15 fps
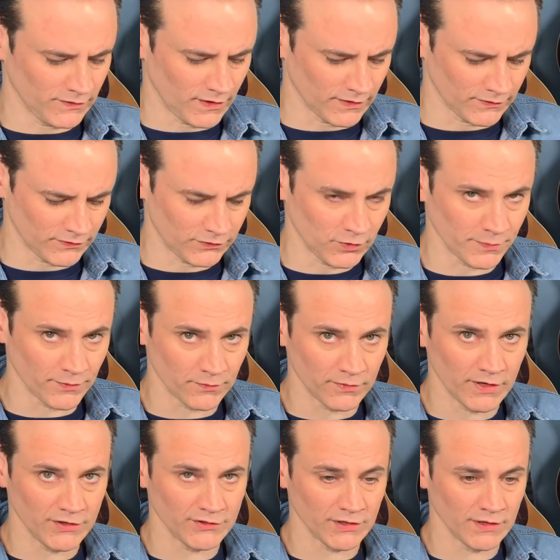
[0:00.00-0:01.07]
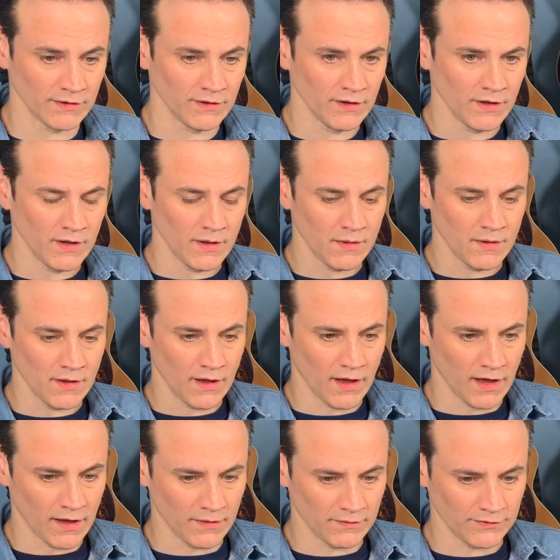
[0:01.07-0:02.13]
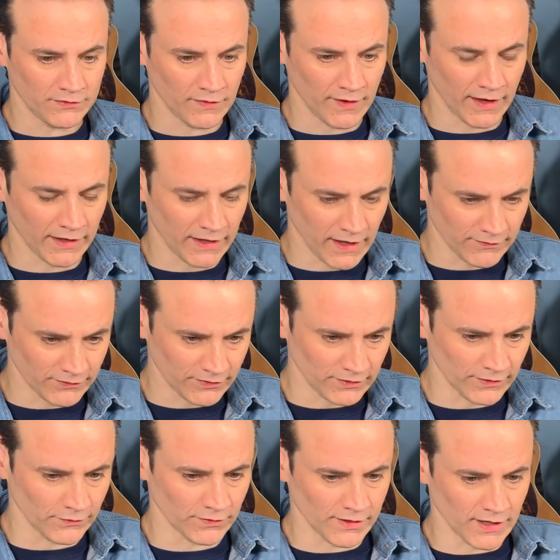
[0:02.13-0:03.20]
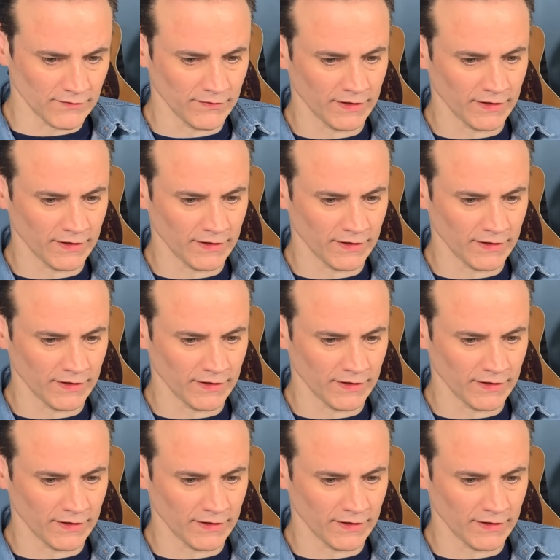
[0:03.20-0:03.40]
not super rigid, so that I can have just a little give.